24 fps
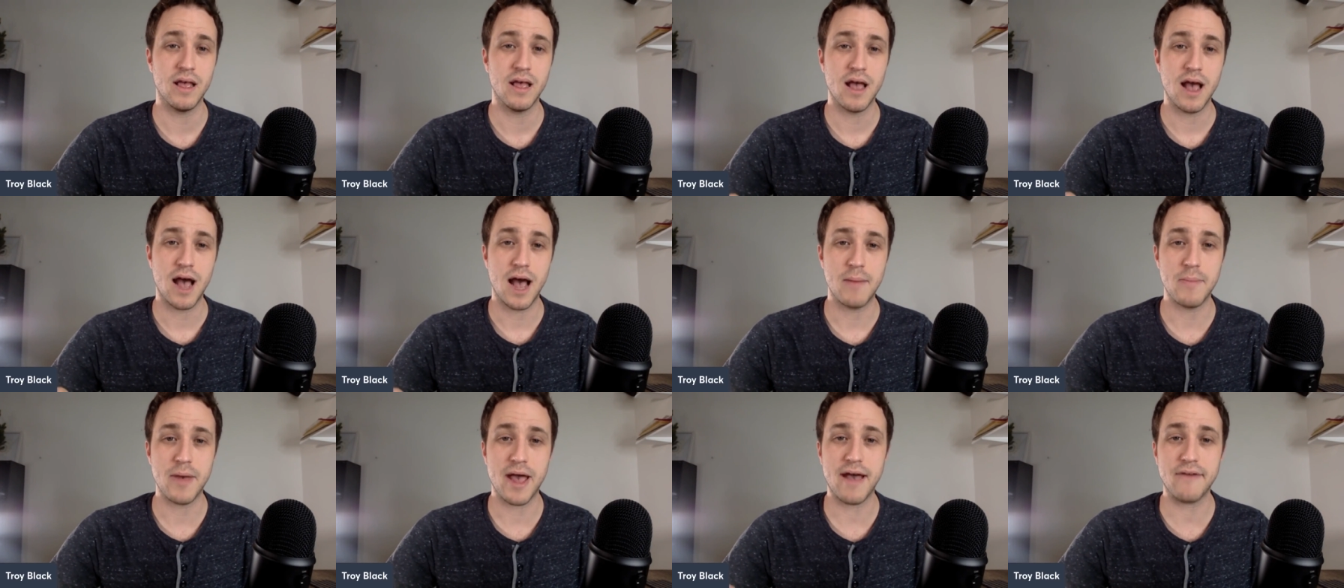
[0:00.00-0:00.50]

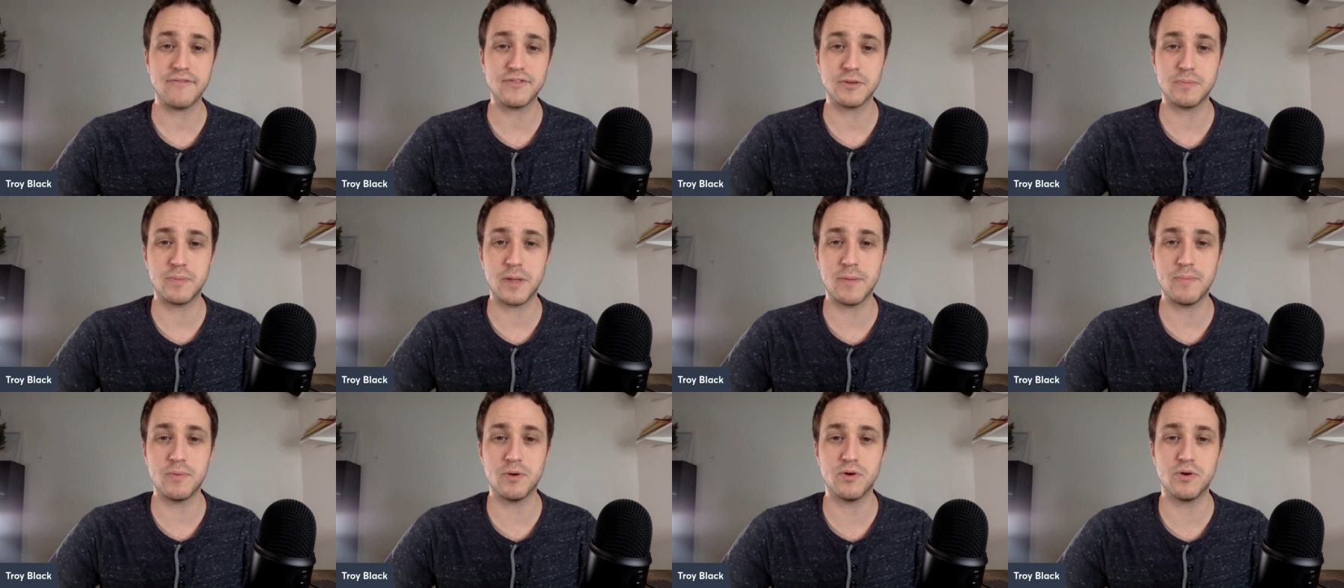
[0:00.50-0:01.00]
I'm after
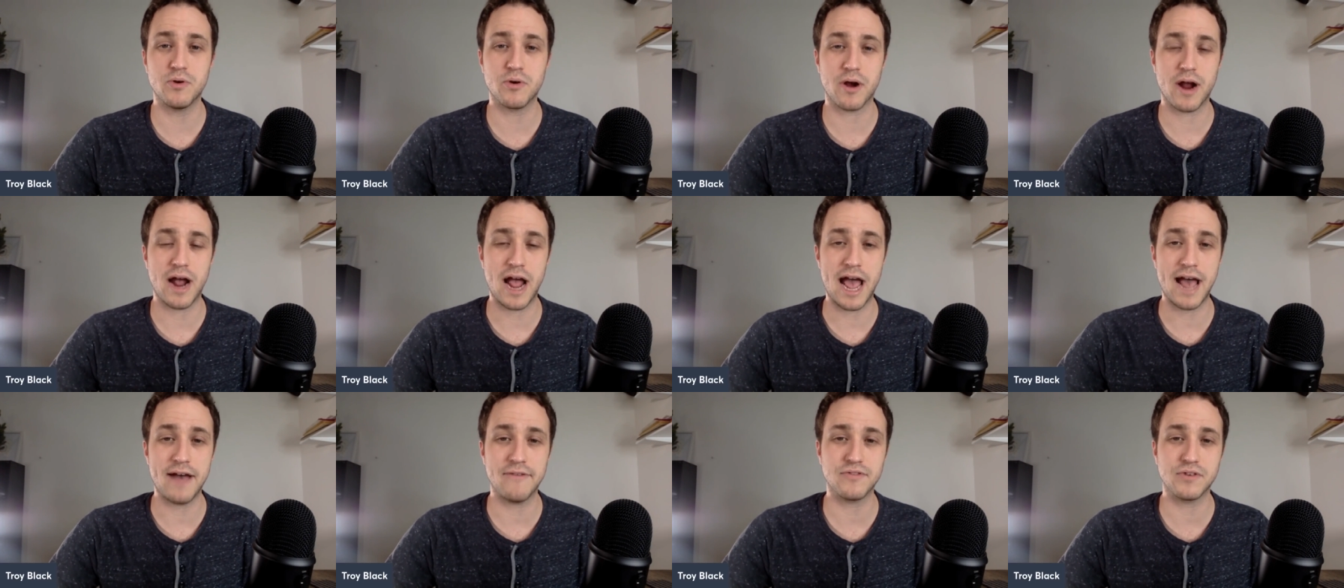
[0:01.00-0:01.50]
people who are
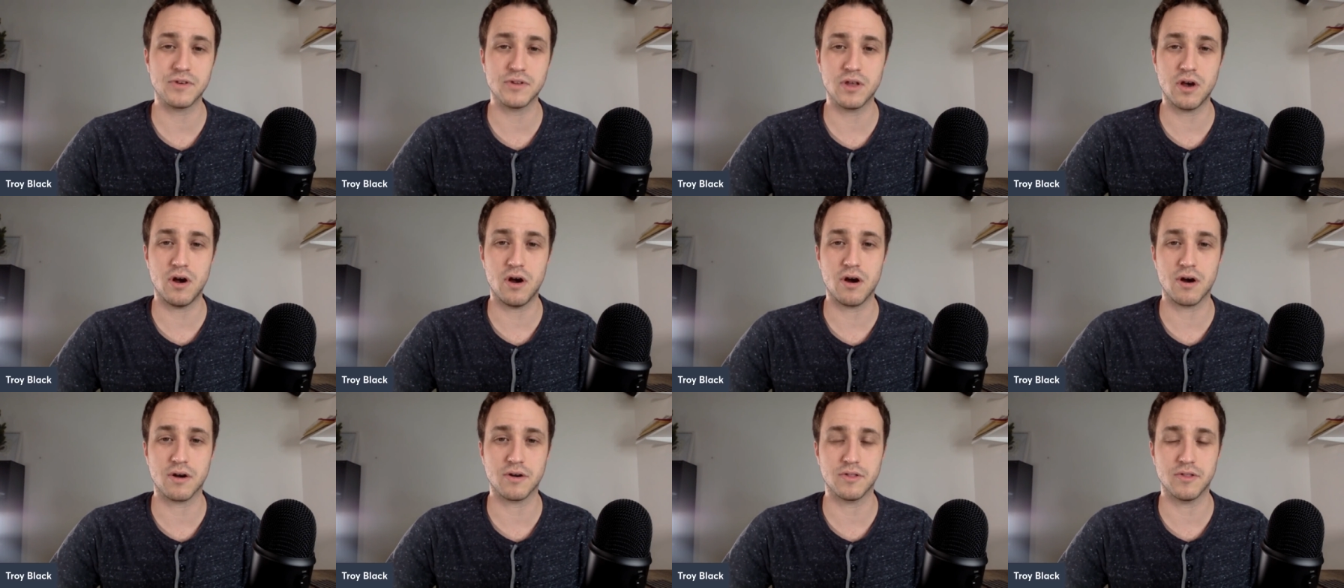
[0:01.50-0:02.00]
after the
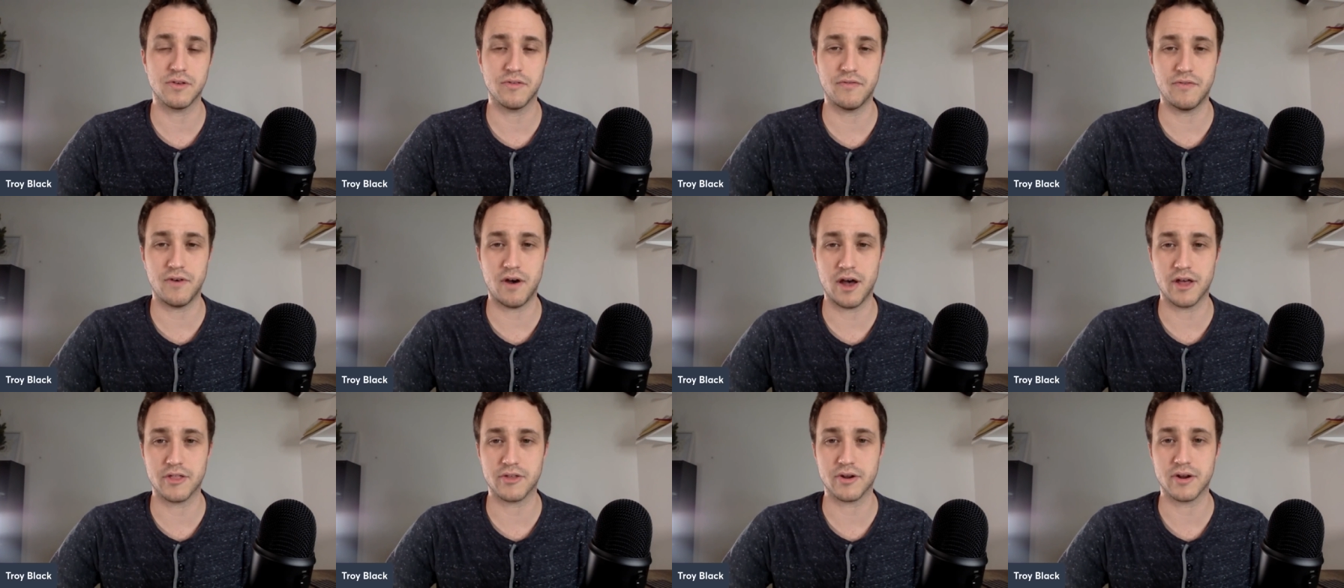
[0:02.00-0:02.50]
heart of the
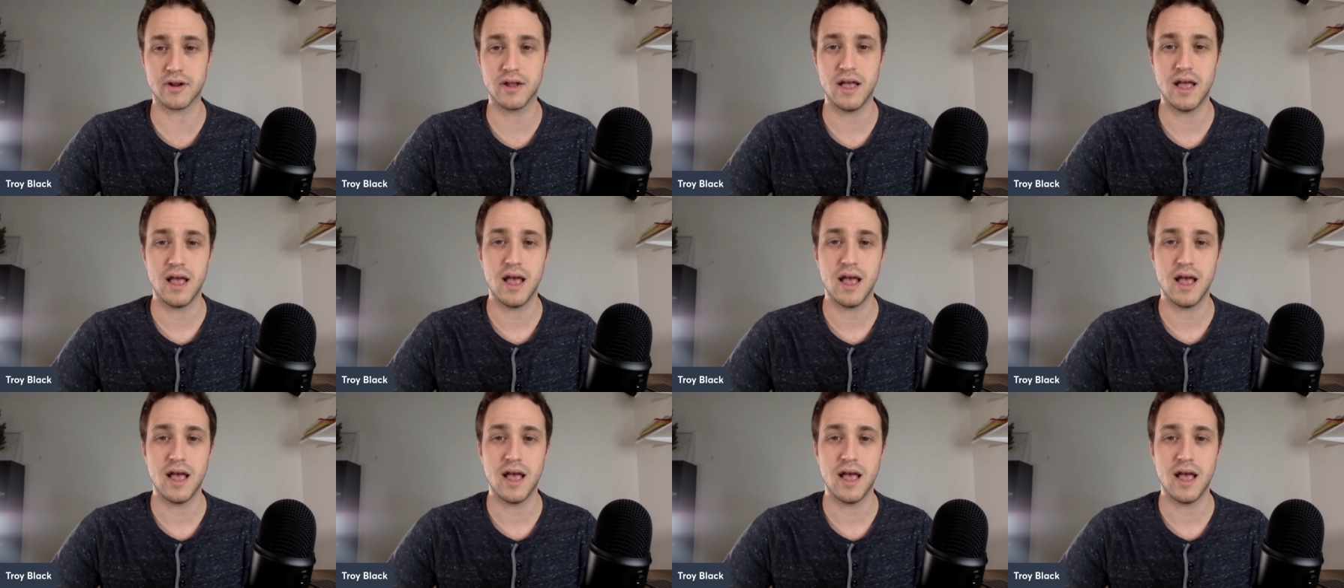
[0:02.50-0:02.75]
Father.